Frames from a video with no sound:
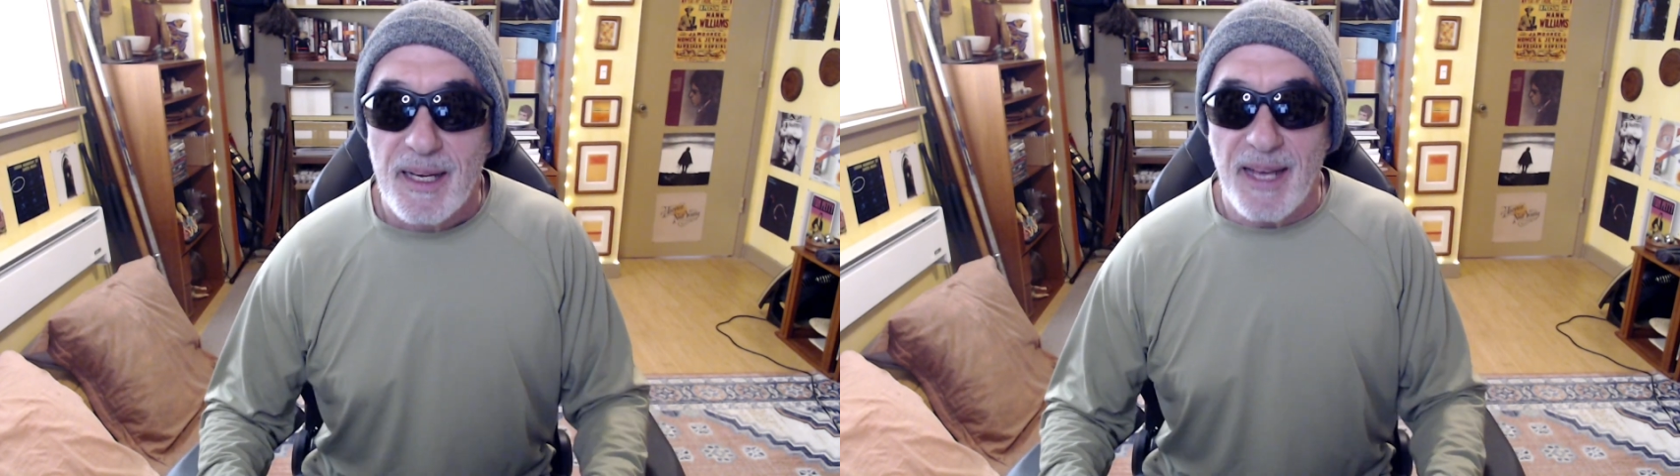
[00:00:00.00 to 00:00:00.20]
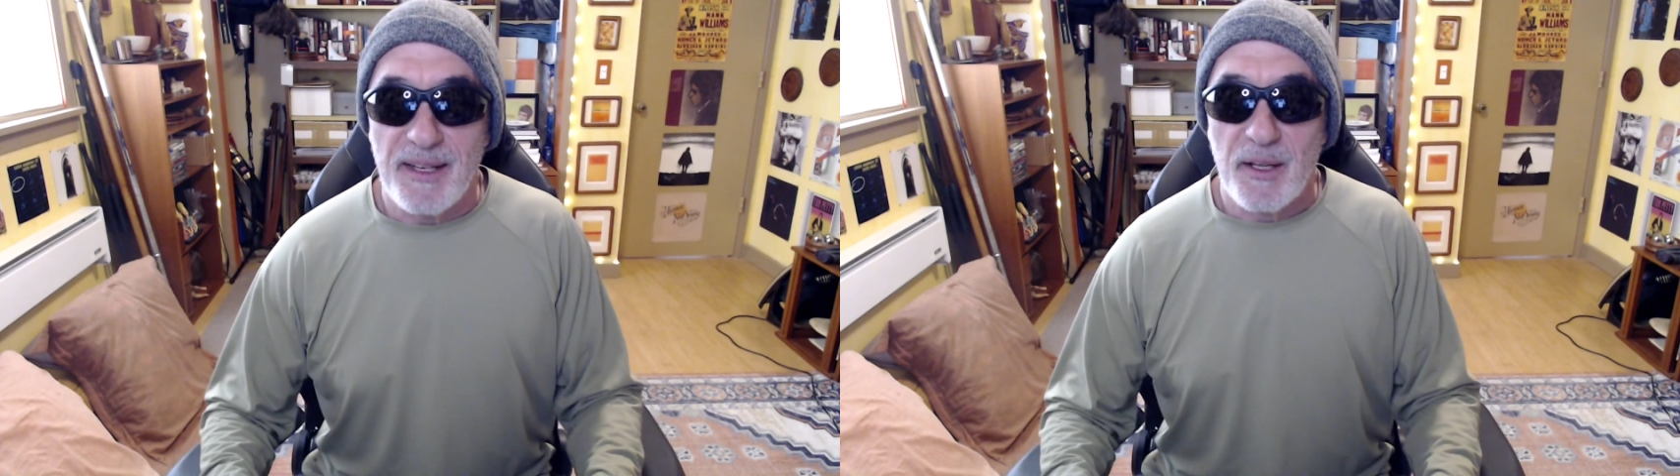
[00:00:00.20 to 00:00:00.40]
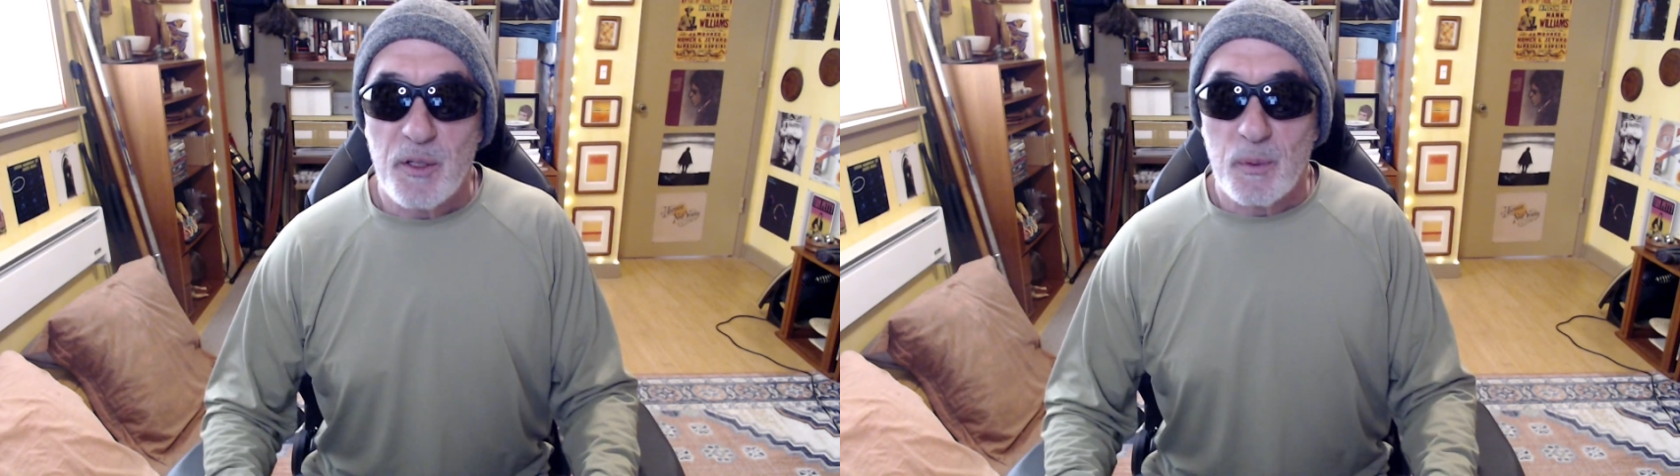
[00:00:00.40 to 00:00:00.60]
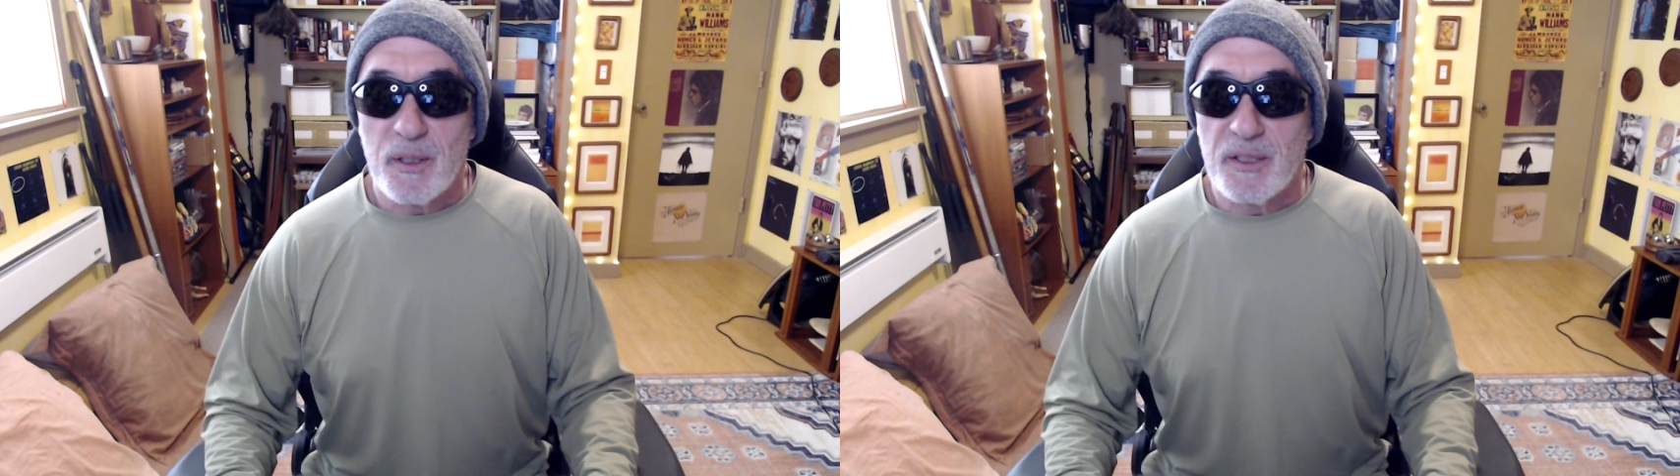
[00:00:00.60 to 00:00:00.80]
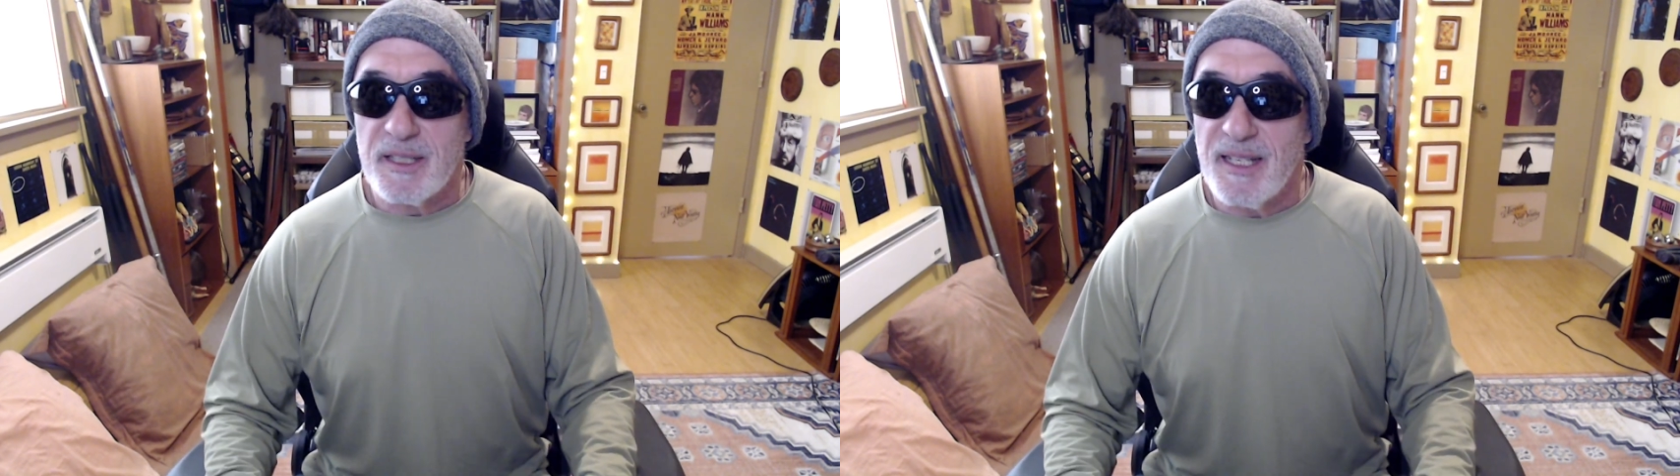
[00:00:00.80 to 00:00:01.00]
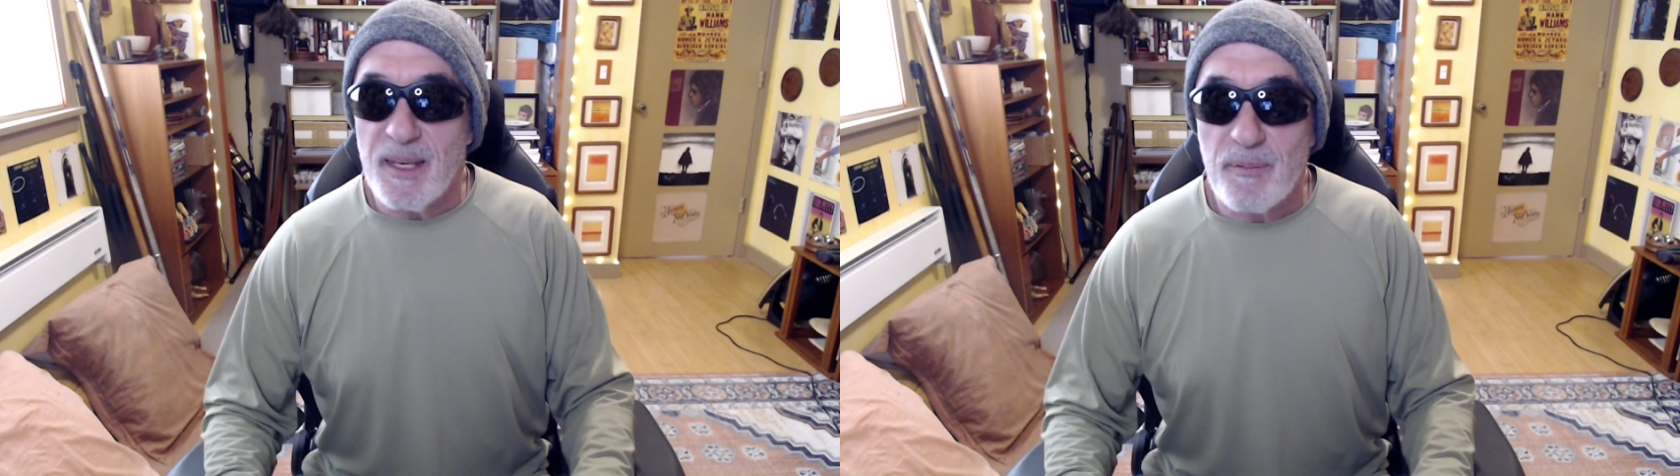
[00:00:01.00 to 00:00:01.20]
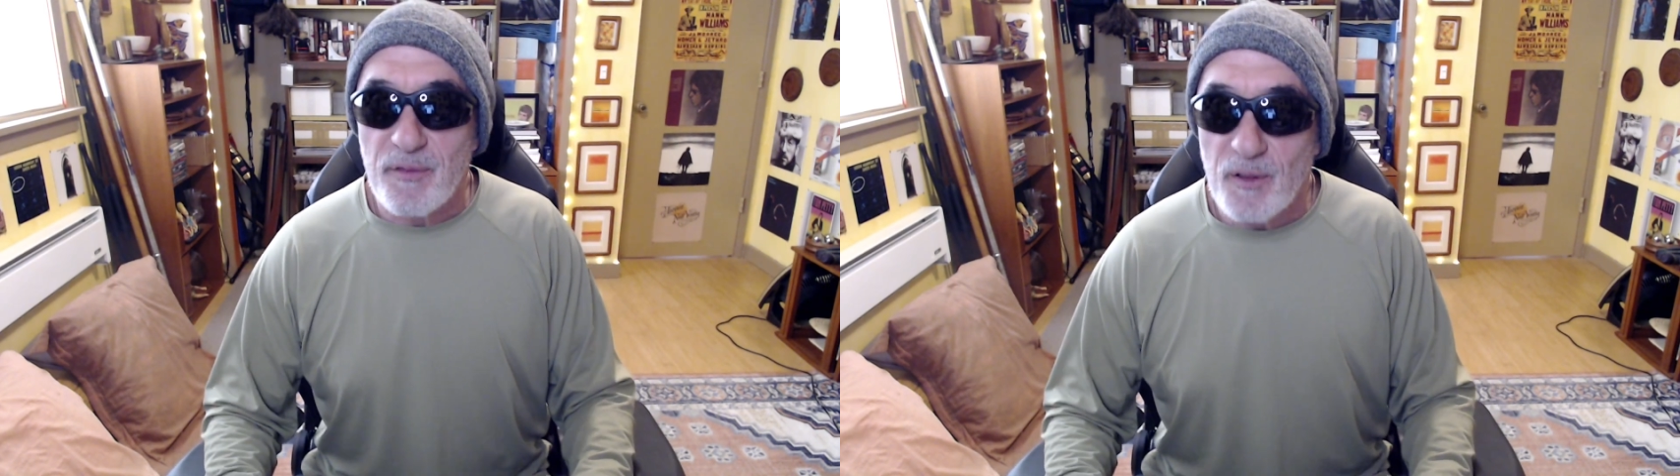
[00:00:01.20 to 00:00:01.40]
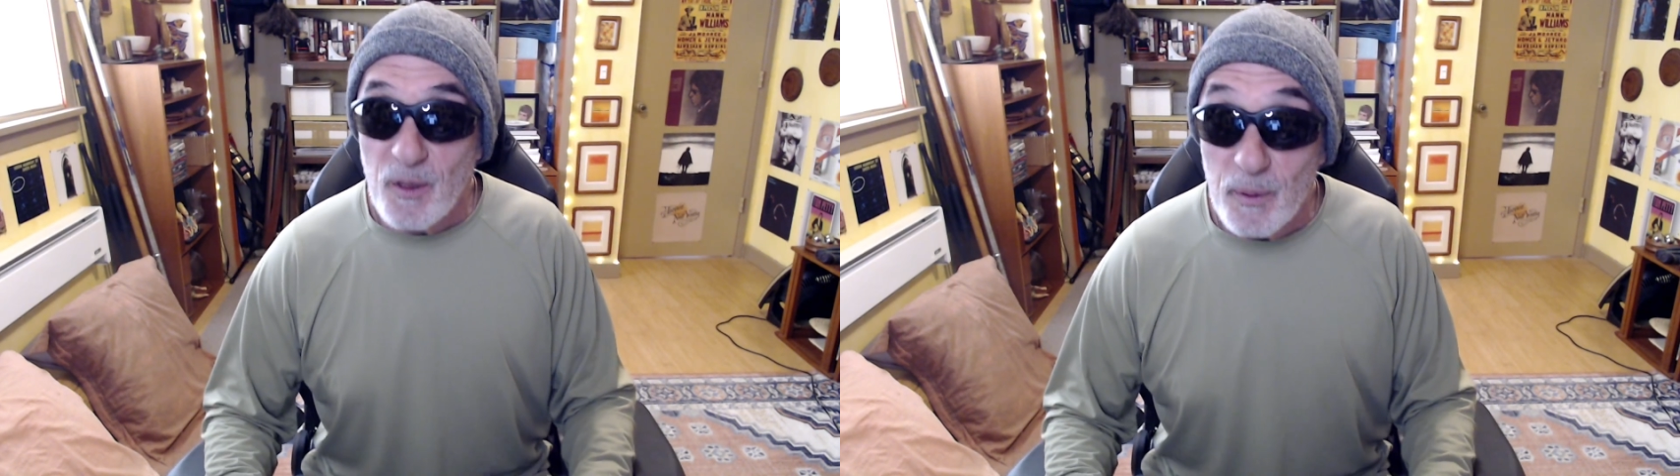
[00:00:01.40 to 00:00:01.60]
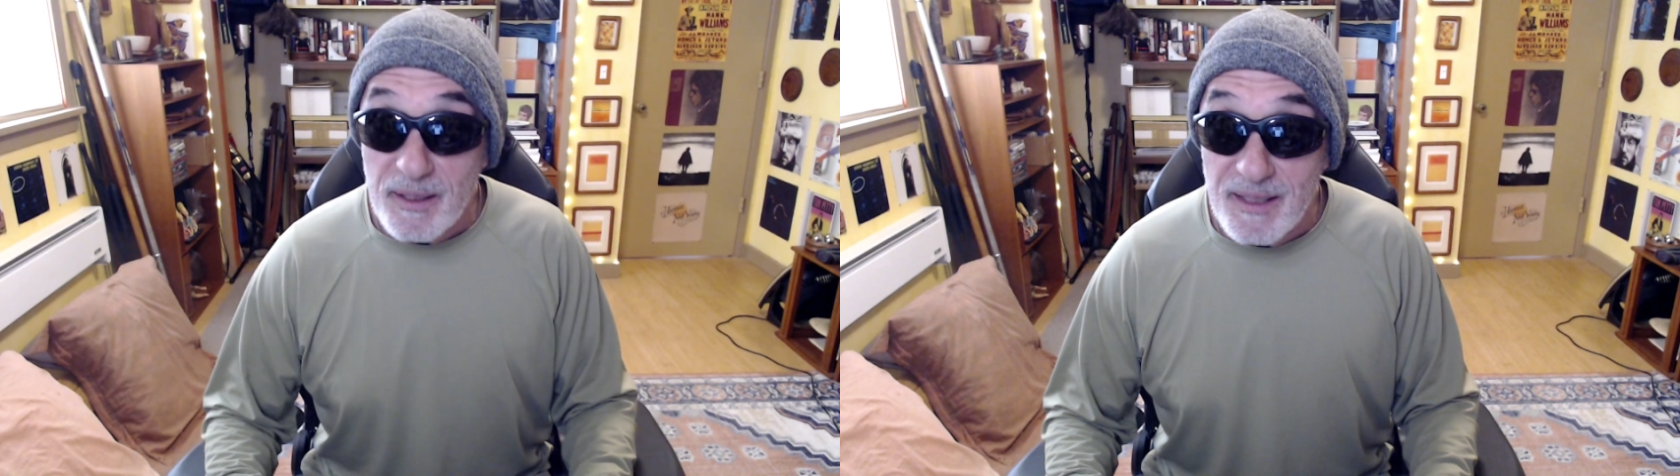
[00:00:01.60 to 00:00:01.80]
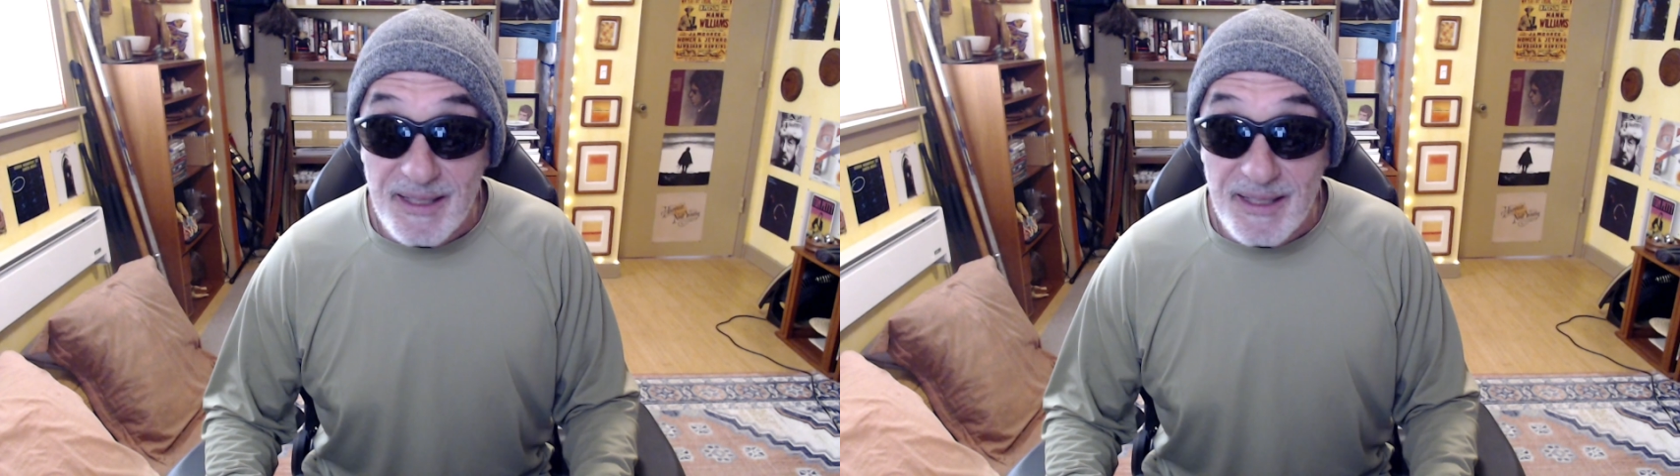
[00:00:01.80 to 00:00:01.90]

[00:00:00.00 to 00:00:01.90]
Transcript: In other words, keep flowing,